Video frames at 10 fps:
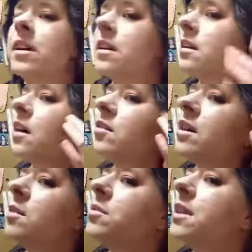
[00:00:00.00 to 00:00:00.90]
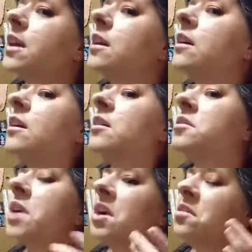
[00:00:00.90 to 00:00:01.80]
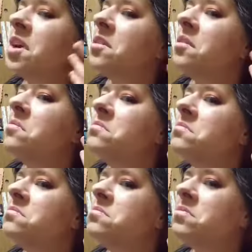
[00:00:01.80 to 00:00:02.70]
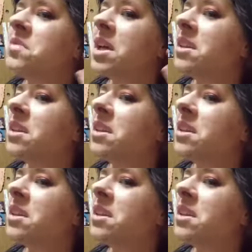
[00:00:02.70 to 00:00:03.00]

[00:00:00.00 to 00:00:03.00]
It covered up the kind of like thing